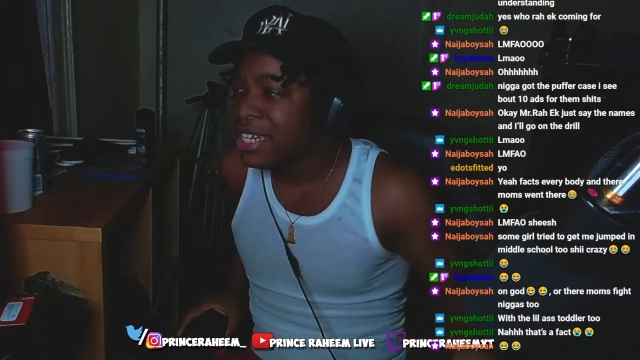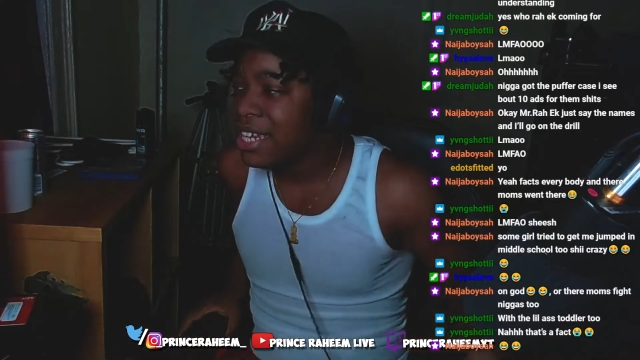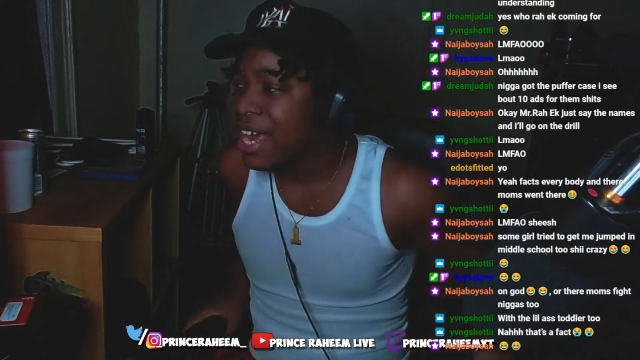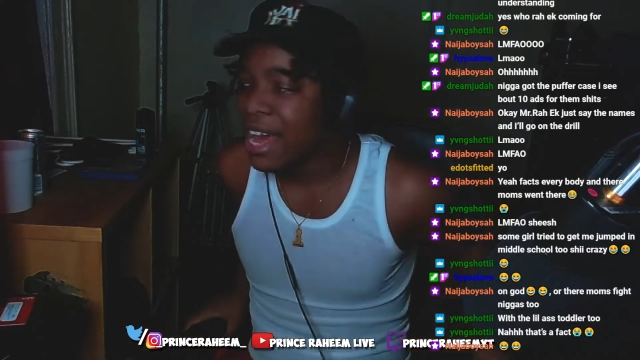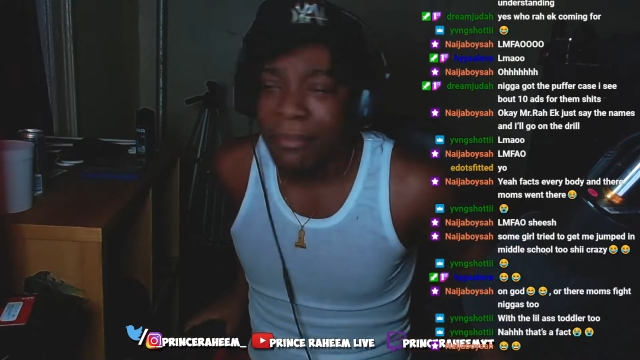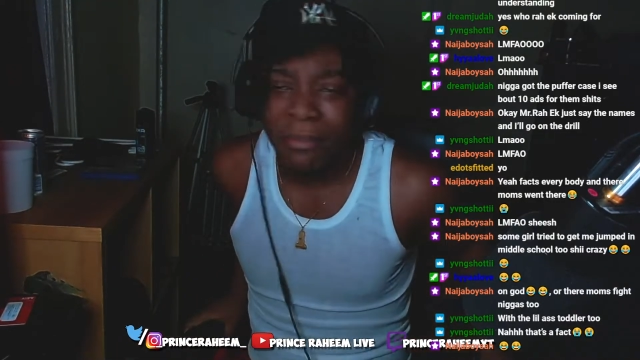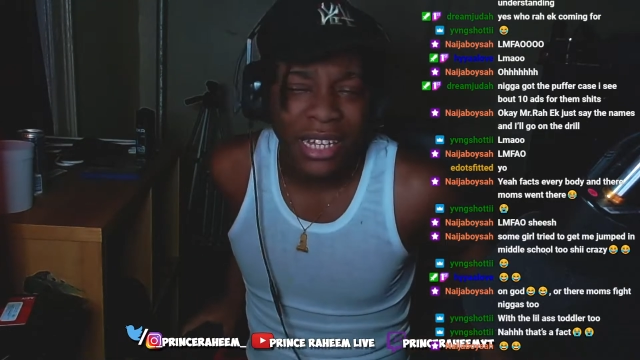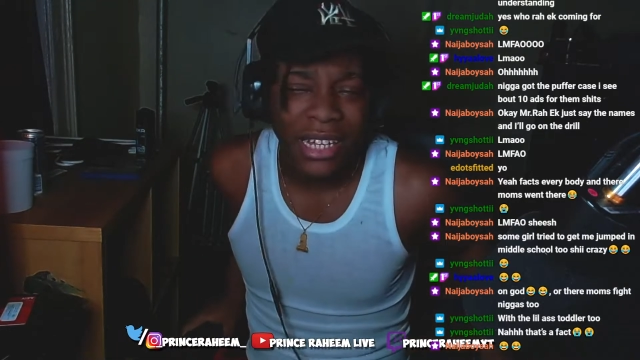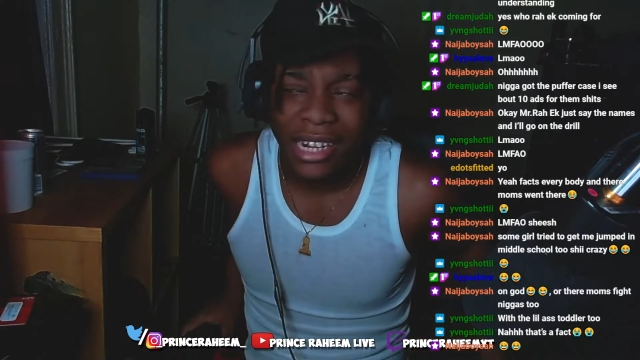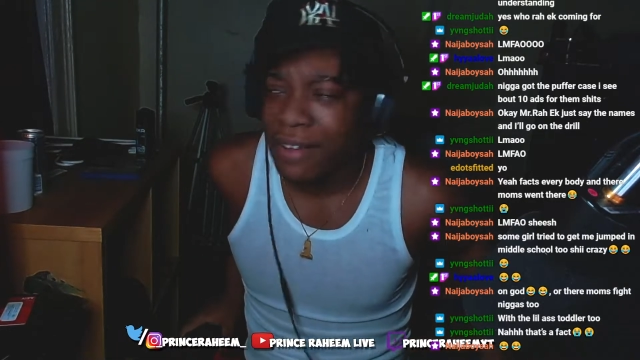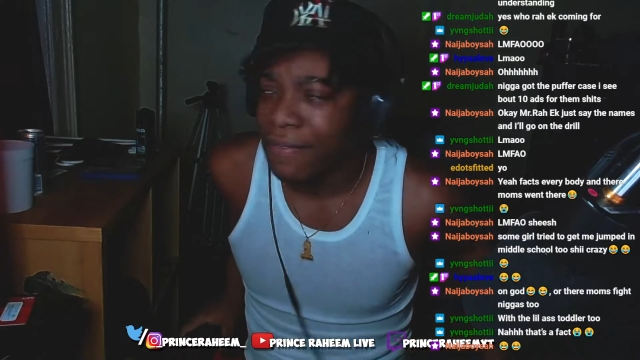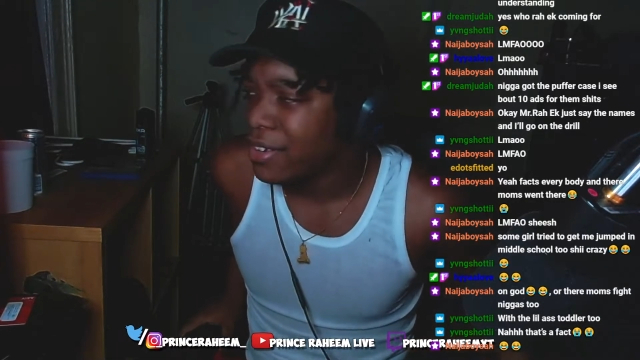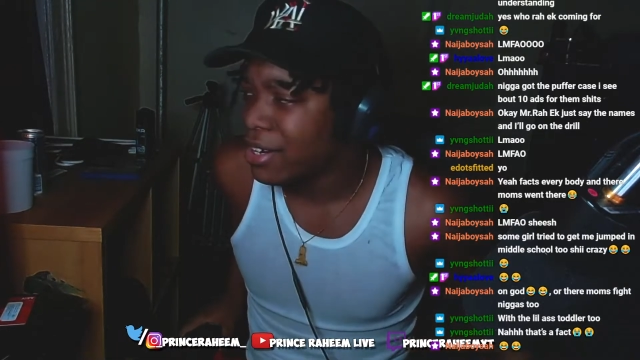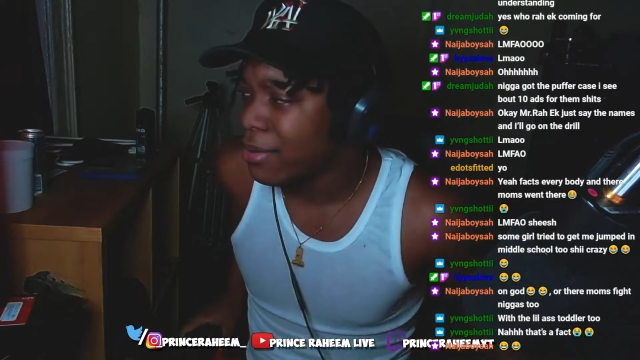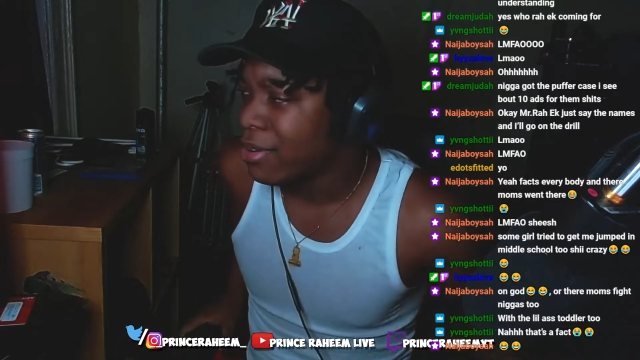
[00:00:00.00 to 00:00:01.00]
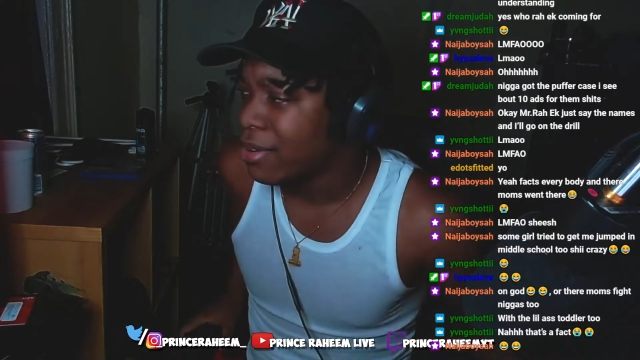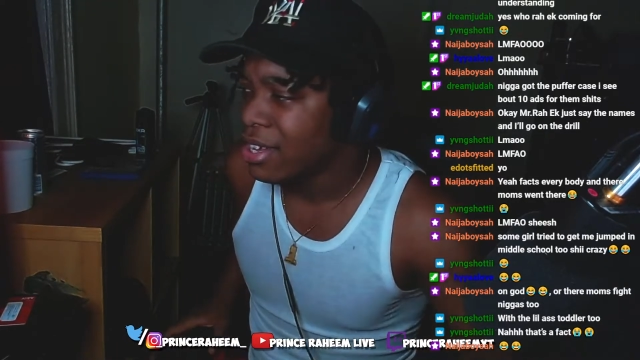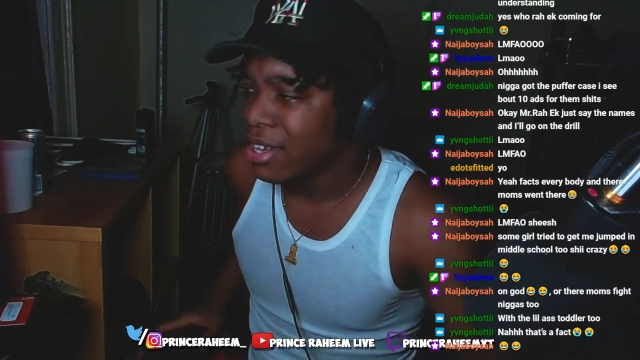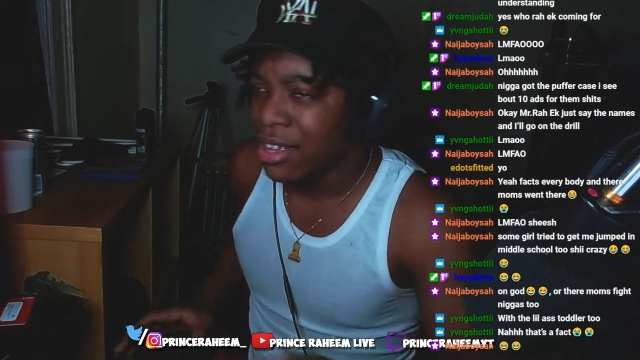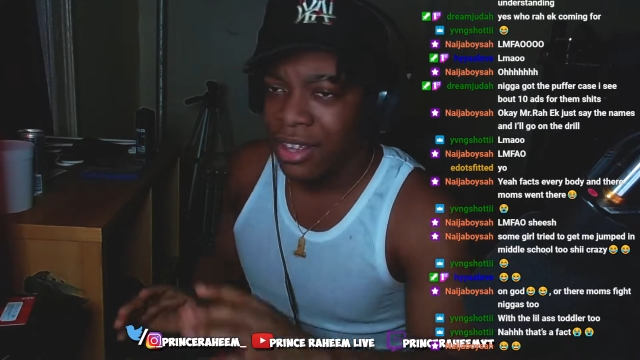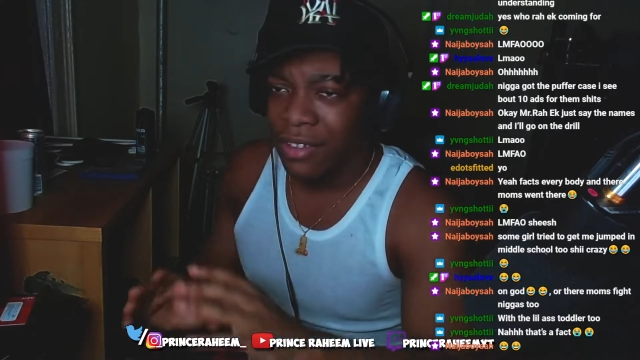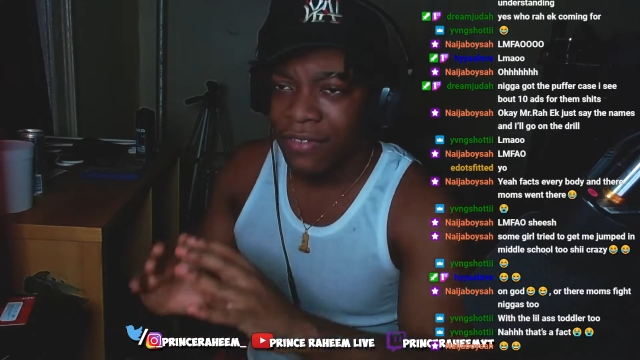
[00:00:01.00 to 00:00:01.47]
out from the,
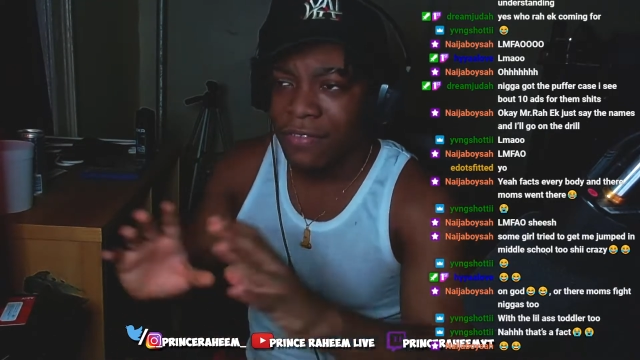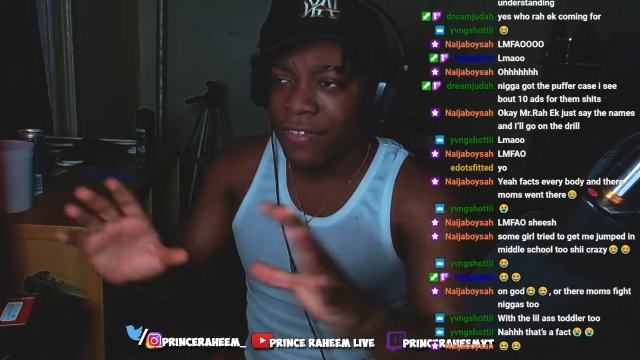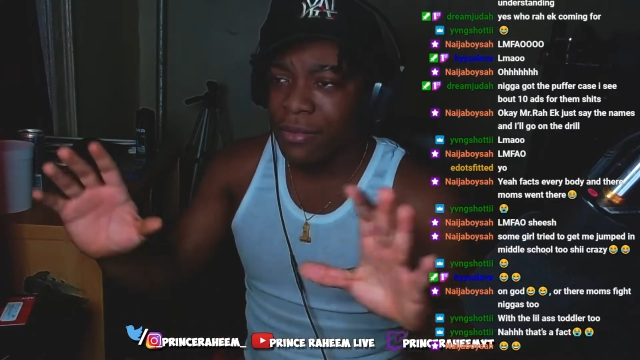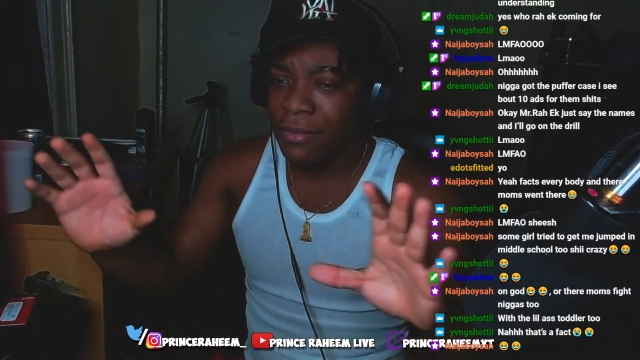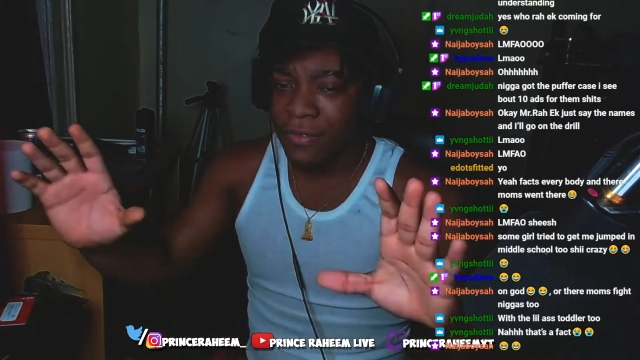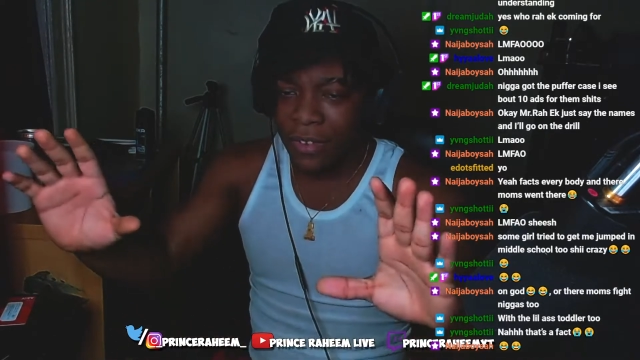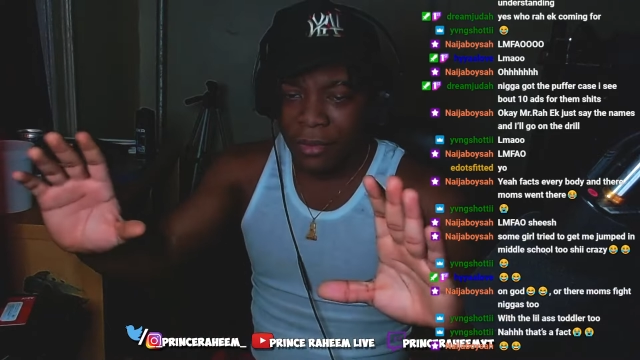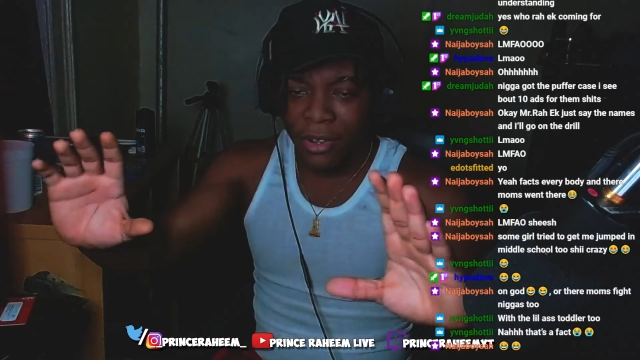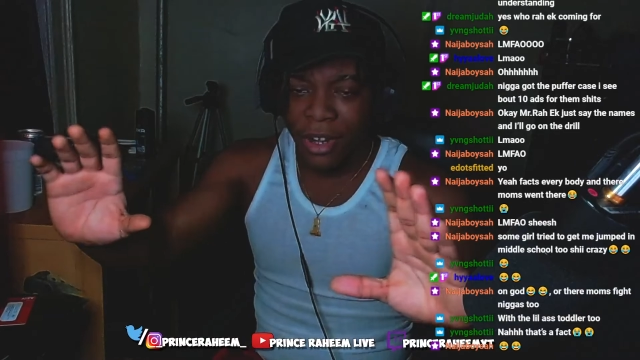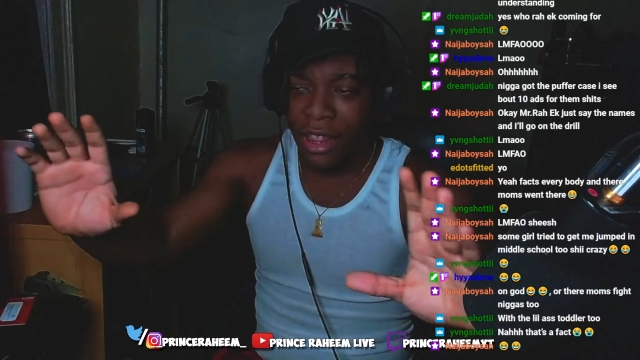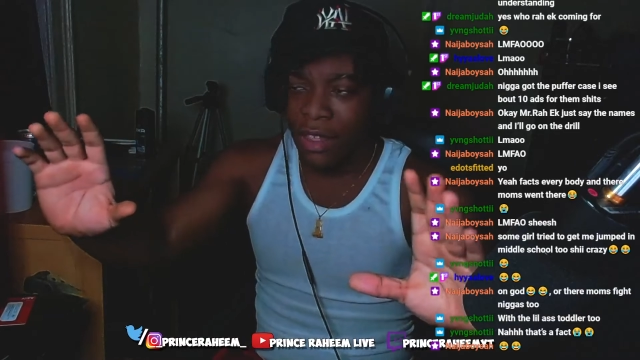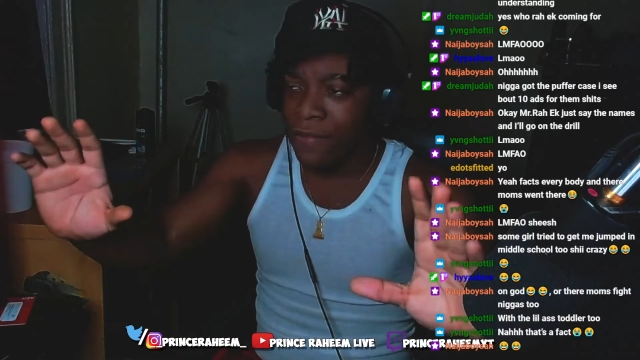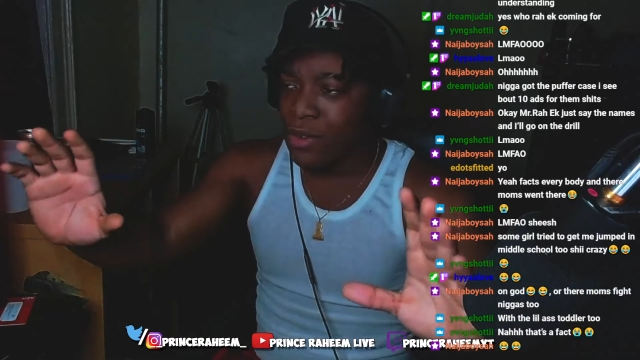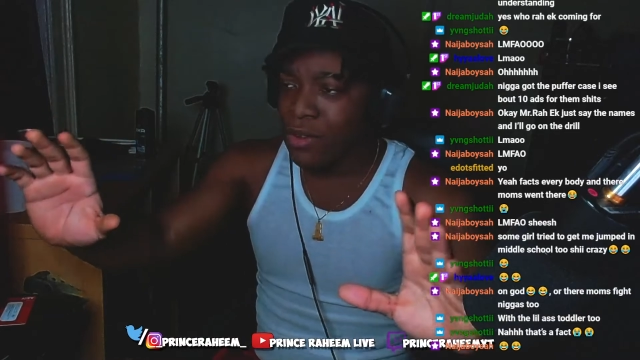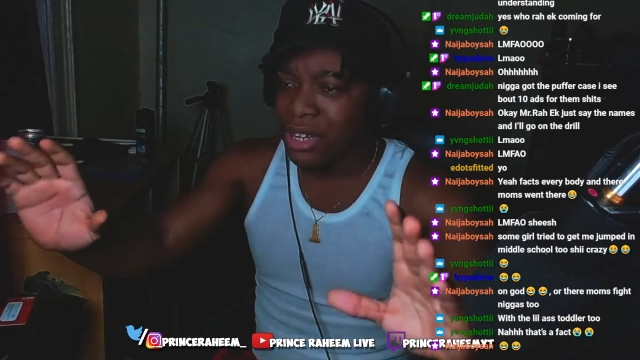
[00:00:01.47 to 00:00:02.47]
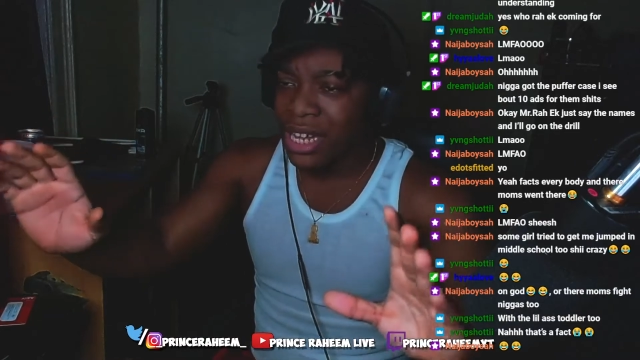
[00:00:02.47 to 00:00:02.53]
you feel me, from another view,